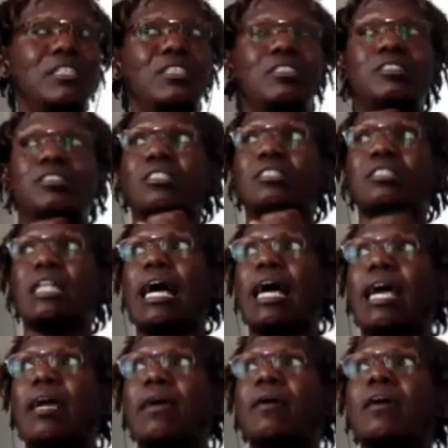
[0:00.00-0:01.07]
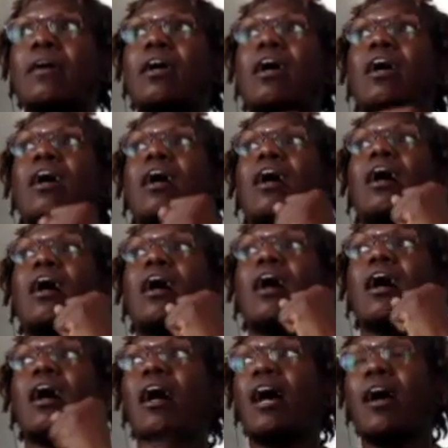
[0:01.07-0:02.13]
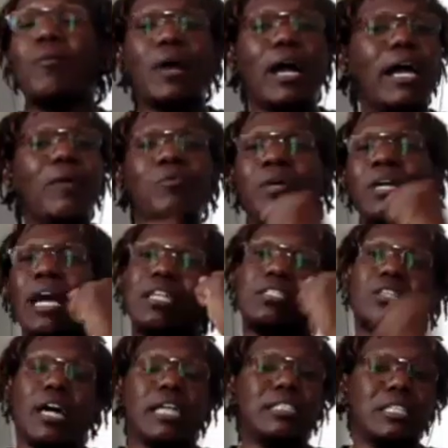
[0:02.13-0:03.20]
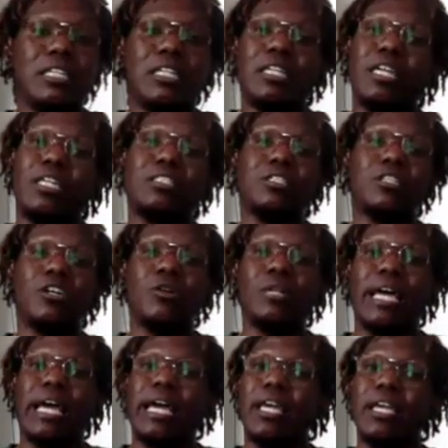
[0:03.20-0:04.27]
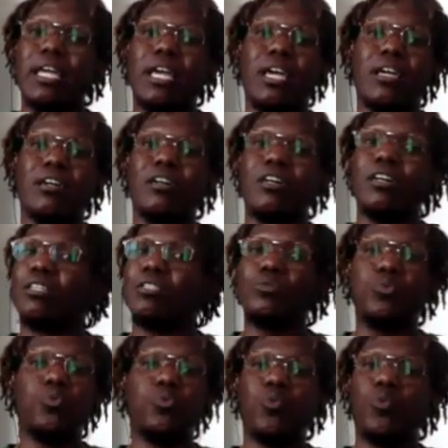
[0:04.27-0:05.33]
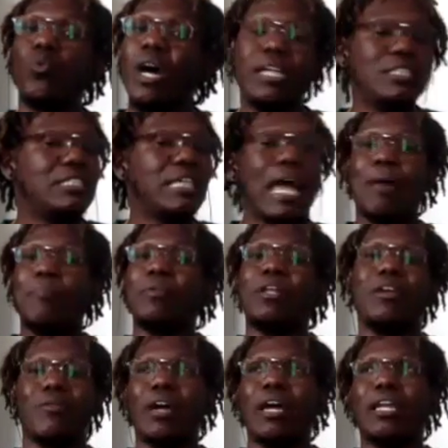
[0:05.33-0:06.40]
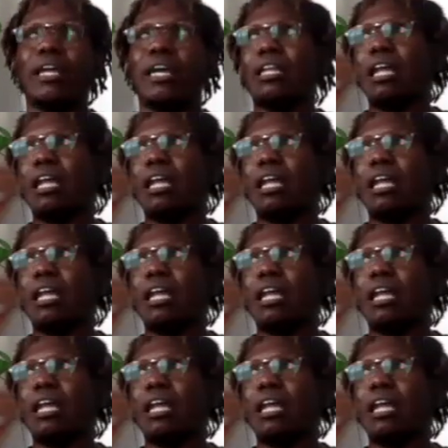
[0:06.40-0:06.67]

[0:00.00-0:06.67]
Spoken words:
it's just like, all right, we gotta start sending niggas to the gulag again. Cause what's happening right now?